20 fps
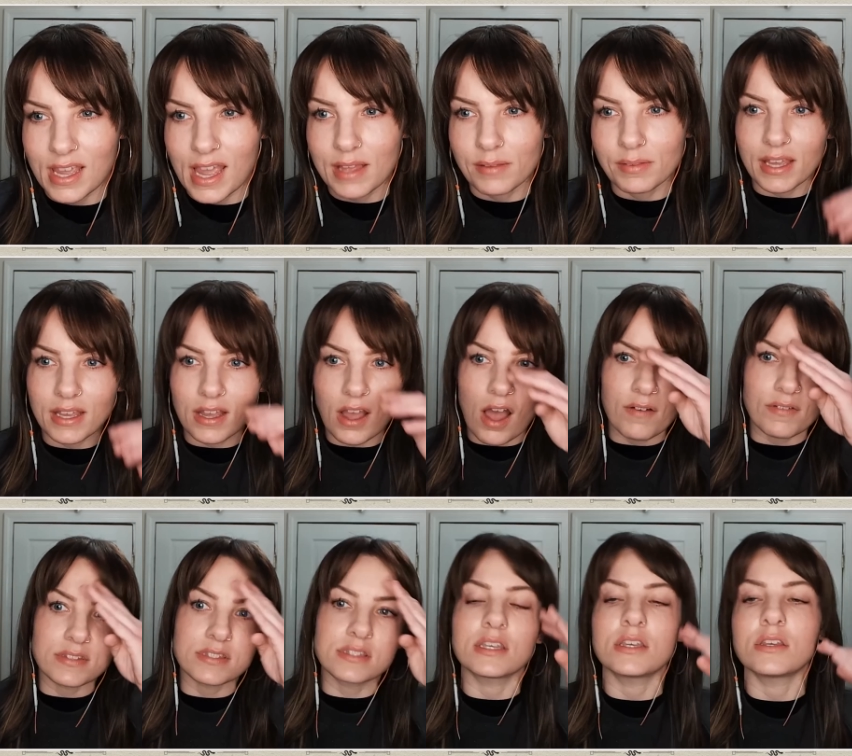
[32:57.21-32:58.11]
And like,
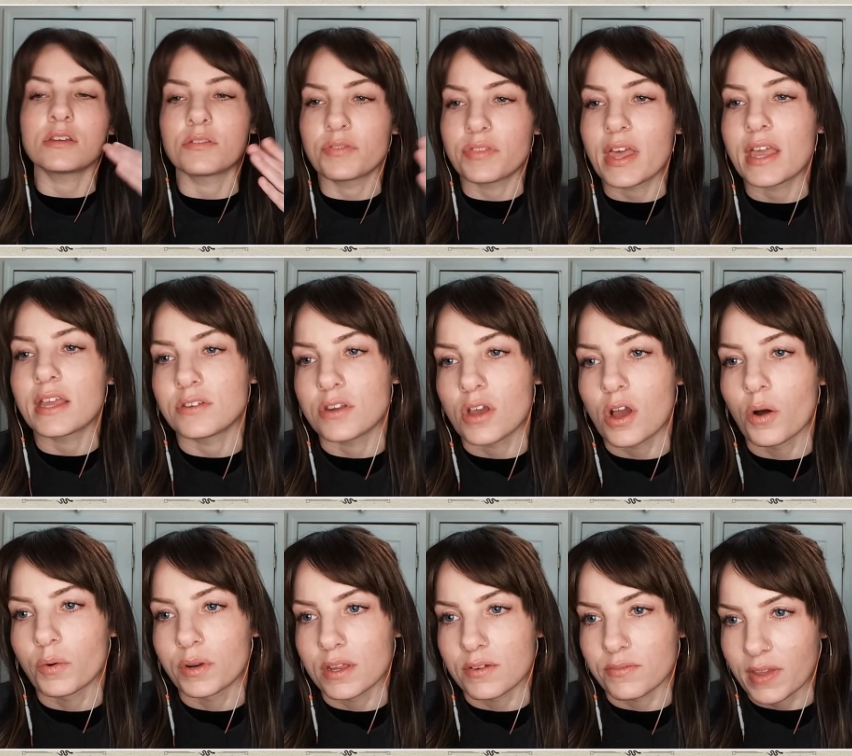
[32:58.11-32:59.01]
obviously they
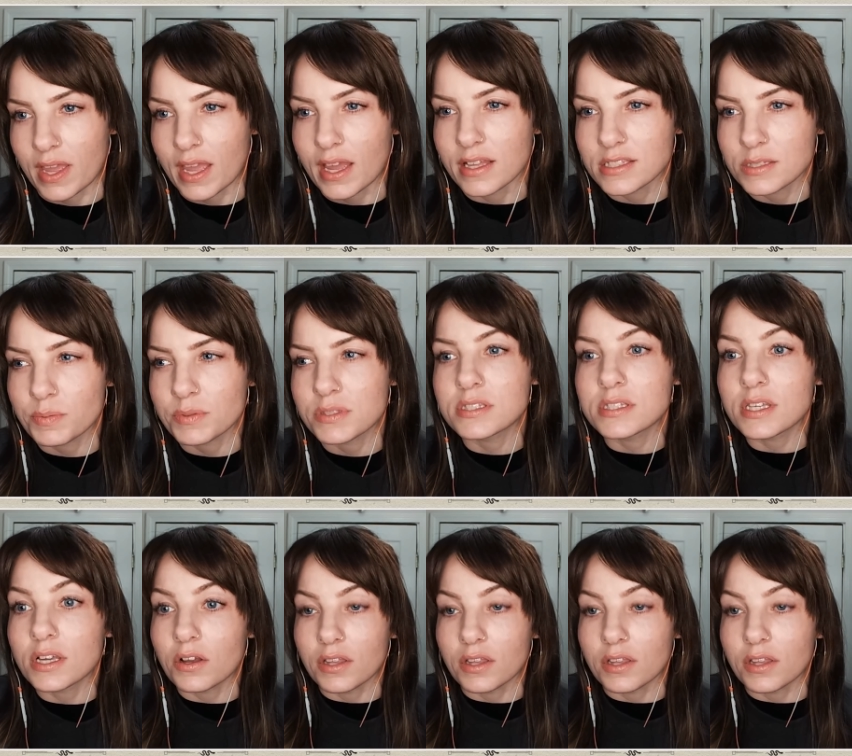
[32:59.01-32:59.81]
know in advance, but still,